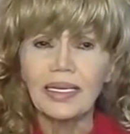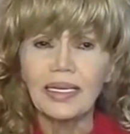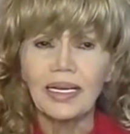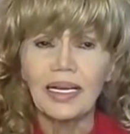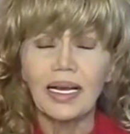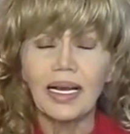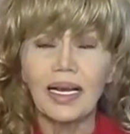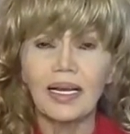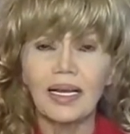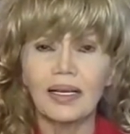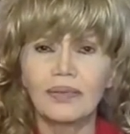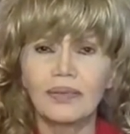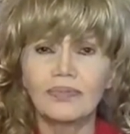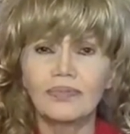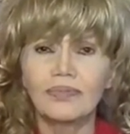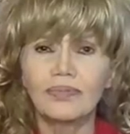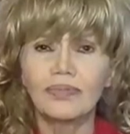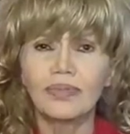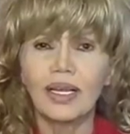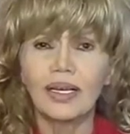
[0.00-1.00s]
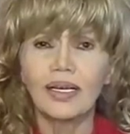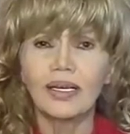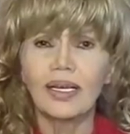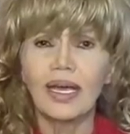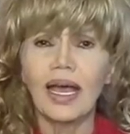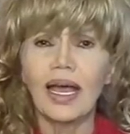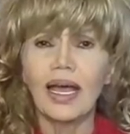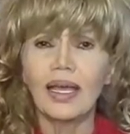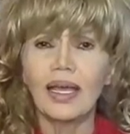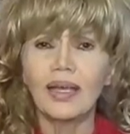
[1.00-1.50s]
um, a
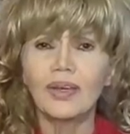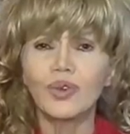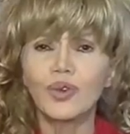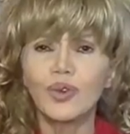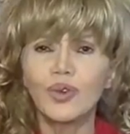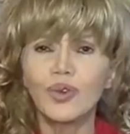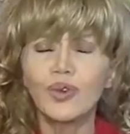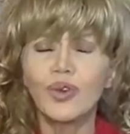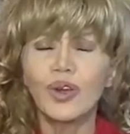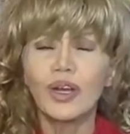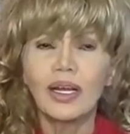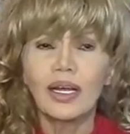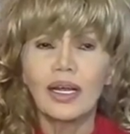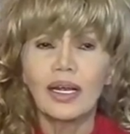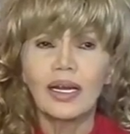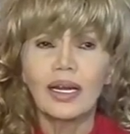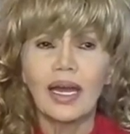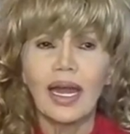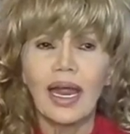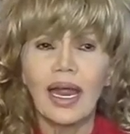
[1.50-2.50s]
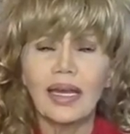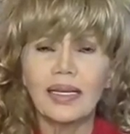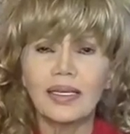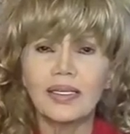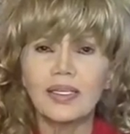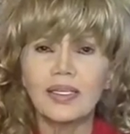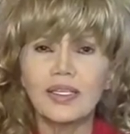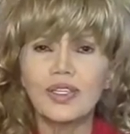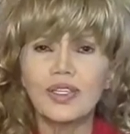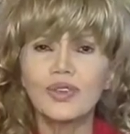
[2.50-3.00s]
guy who had
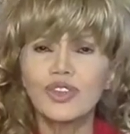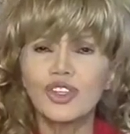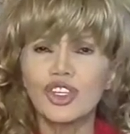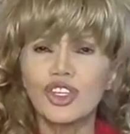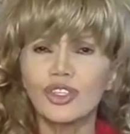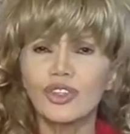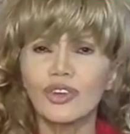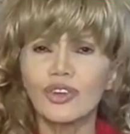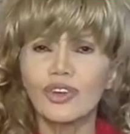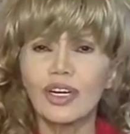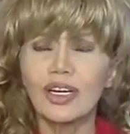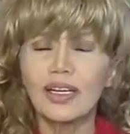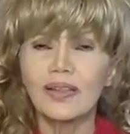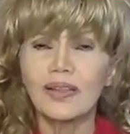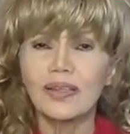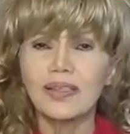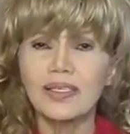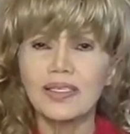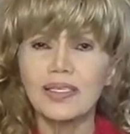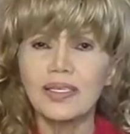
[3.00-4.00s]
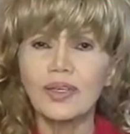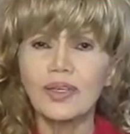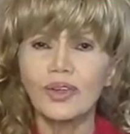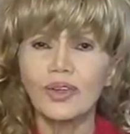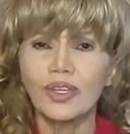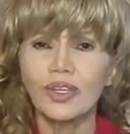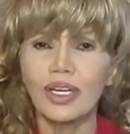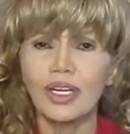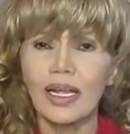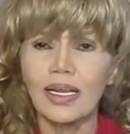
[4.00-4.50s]
two children in the Sea
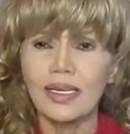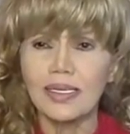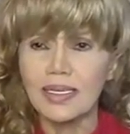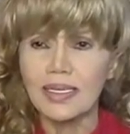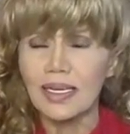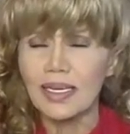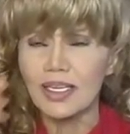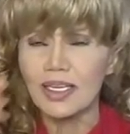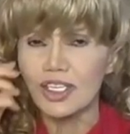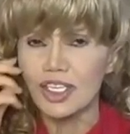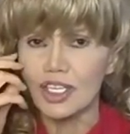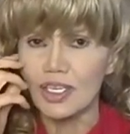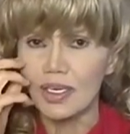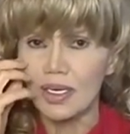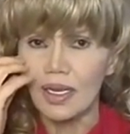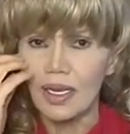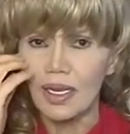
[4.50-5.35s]
Organization